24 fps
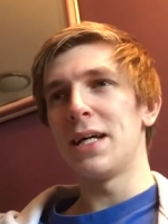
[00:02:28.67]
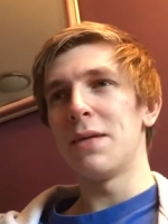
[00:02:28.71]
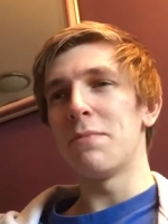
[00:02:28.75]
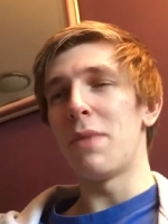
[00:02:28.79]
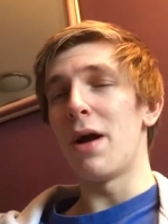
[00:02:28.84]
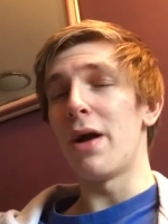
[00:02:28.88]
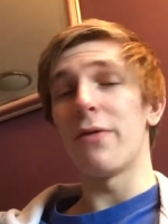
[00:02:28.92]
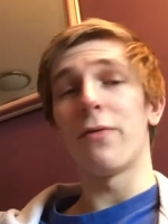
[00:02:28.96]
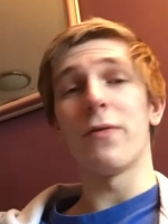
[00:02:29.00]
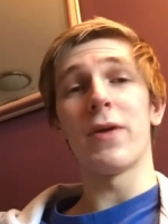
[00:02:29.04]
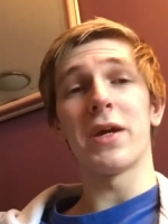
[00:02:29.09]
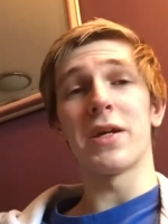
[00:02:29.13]

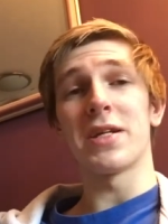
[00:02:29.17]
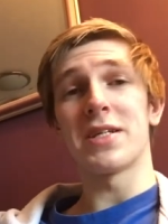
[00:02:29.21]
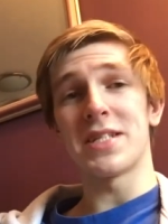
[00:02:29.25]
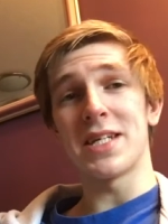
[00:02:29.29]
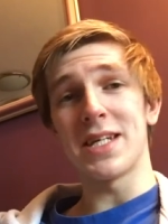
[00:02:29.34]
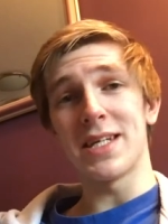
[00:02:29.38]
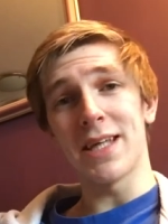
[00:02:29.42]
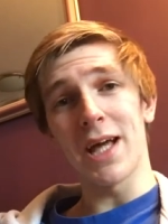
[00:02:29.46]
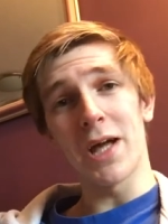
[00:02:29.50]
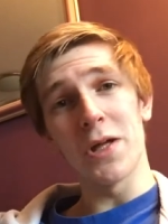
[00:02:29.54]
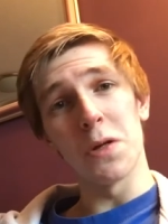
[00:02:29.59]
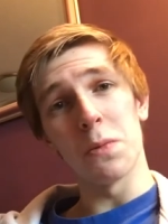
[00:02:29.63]
But if we could
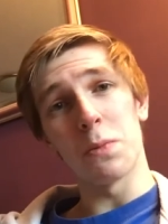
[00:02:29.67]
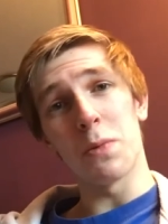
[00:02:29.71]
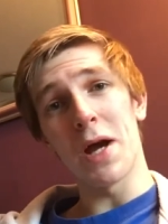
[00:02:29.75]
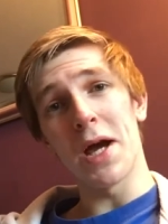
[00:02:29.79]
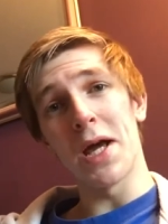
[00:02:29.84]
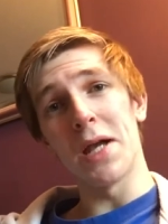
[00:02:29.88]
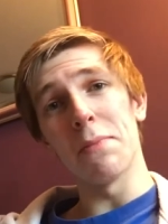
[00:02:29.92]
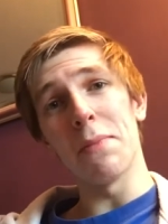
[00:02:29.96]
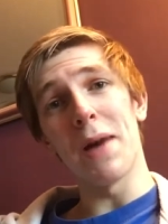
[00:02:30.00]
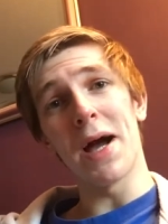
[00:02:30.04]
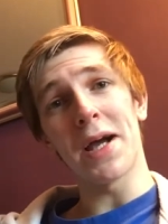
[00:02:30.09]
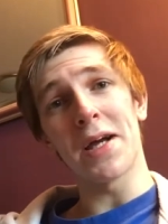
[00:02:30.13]
see Daniel
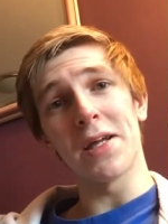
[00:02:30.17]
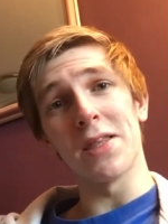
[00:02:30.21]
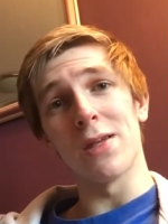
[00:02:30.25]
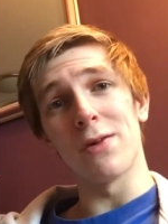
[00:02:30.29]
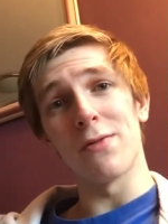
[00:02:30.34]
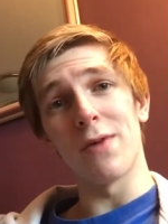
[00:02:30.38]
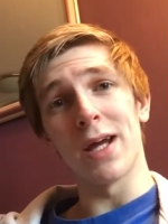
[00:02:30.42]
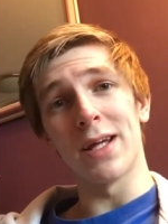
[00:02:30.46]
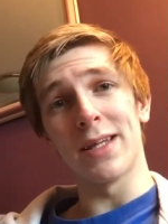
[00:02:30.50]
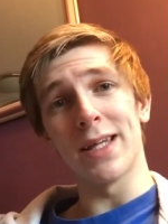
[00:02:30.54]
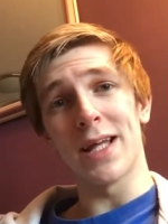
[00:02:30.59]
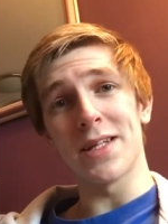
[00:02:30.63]
Bryan back in the
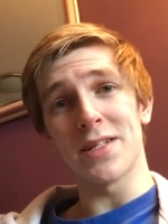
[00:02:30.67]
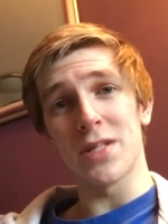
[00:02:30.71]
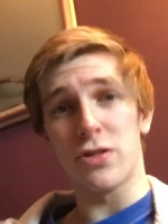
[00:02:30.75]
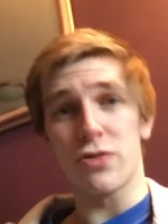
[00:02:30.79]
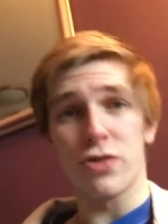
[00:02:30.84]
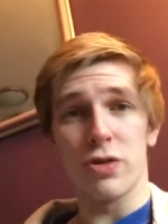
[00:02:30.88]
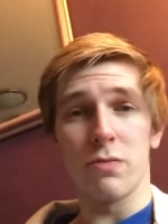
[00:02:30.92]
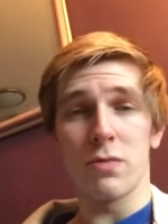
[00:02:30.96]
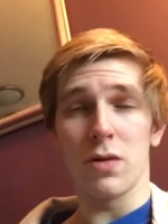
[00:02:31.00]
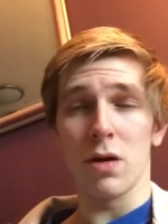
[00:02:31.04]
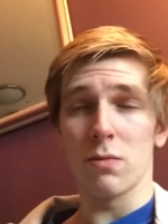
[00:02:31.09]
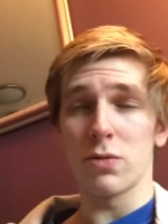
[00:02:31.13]
ring, that's a
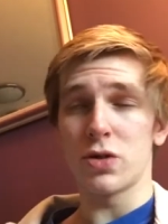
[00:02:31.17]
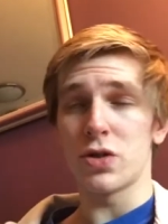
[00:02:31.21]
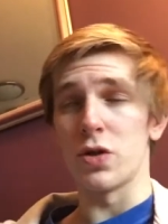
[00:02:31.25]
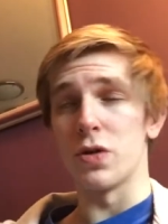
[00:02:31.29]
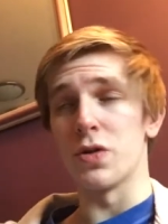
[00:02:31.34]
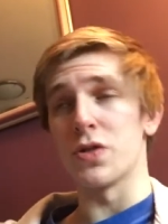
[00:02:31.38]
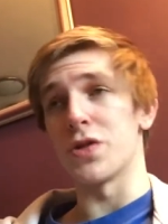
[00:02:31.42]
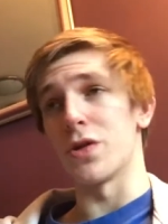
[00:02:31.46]
dream come true.